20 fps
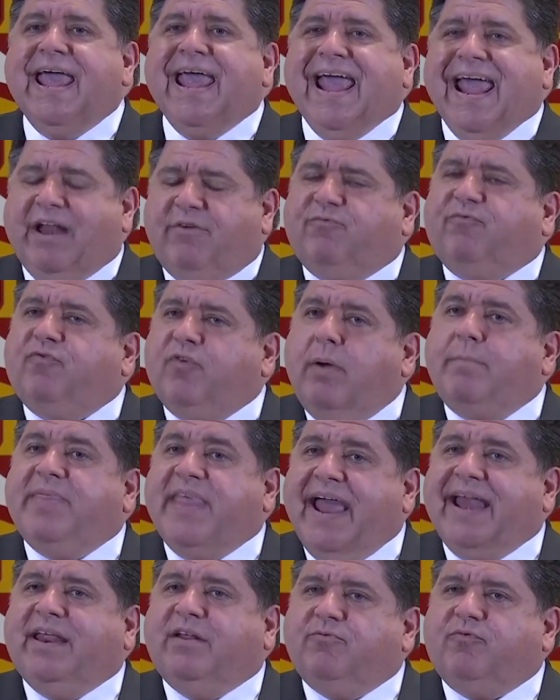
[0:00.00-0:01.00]
And from
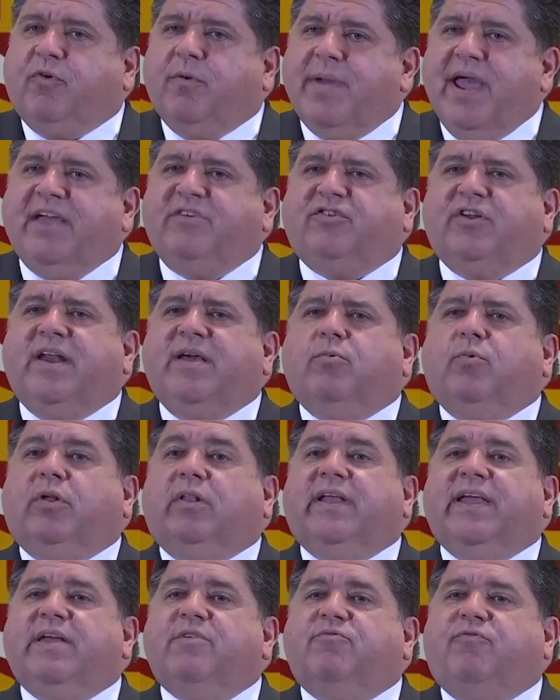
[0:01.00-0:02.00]
that information, it
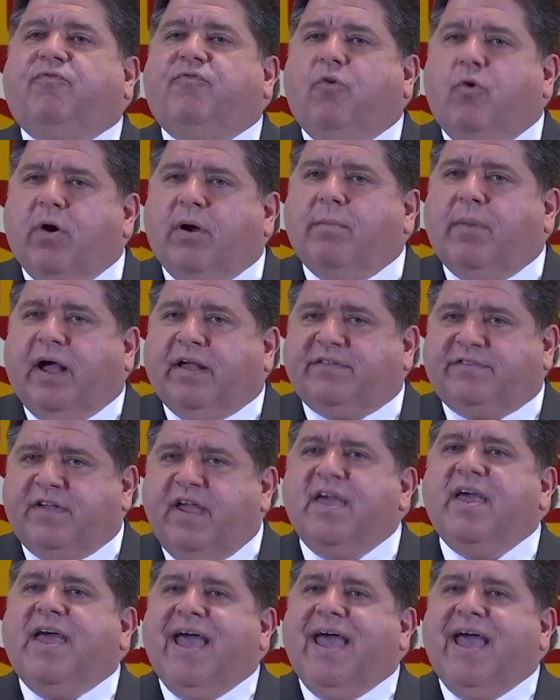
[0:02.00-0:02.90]
will inform us